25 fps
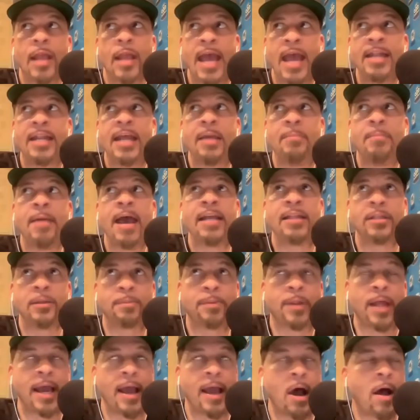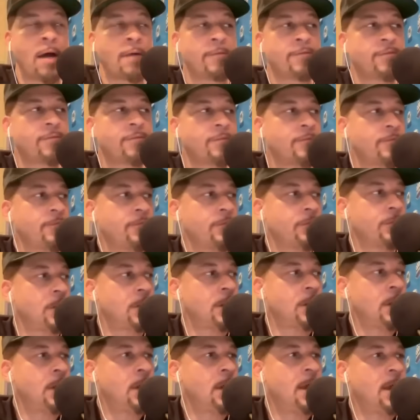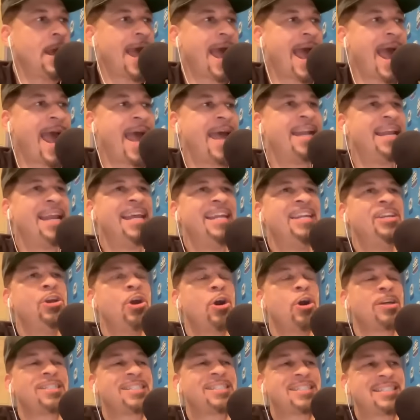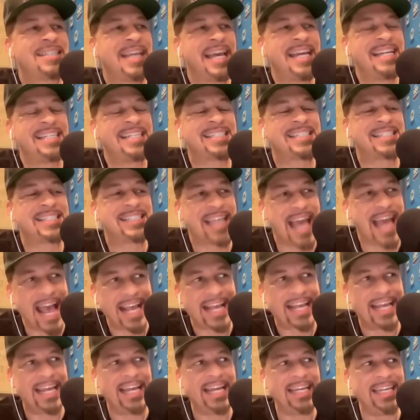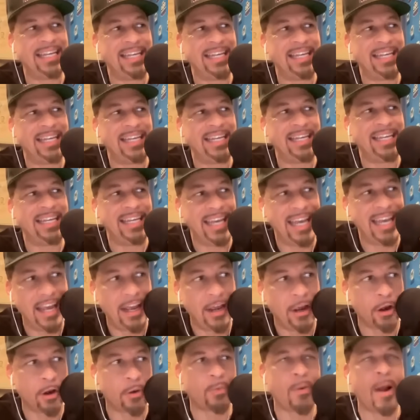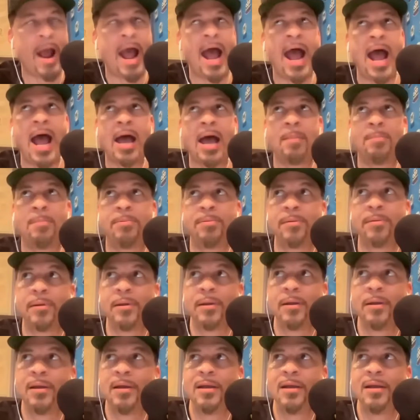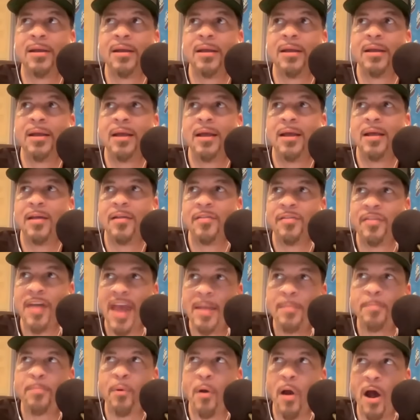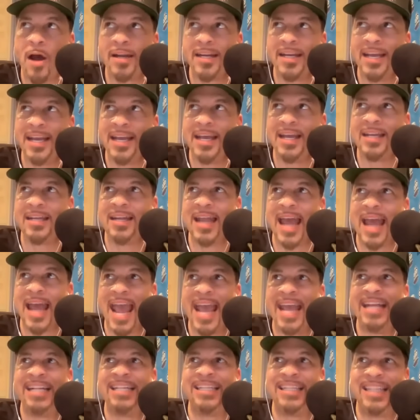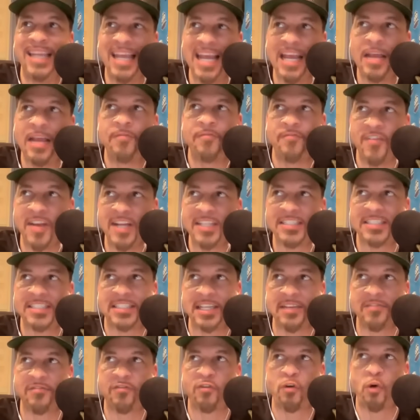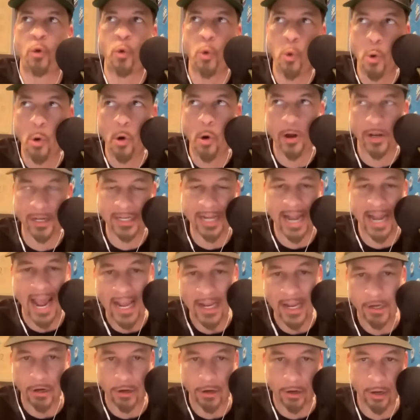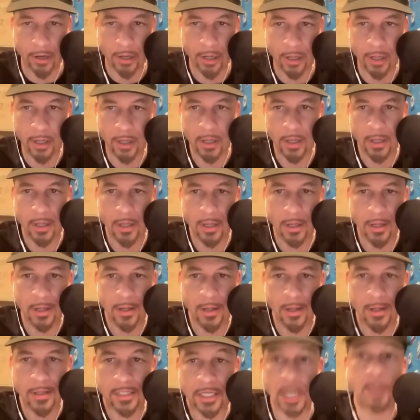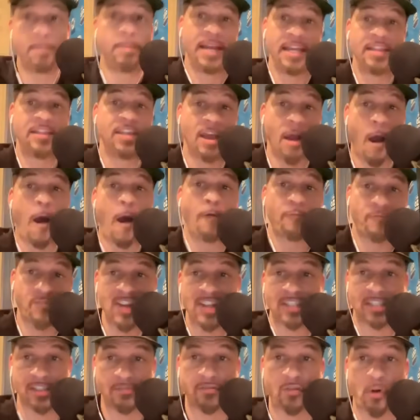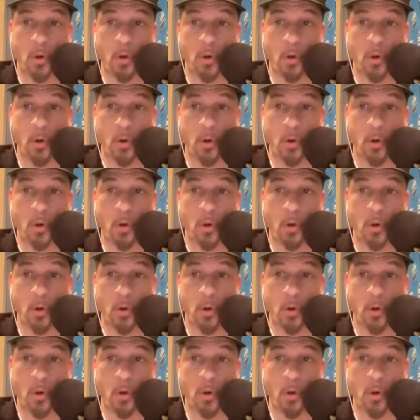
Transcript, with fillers: And they made the playoffs. And in your his second year, Rob, they brought in a defensive coordinator to to be the offensive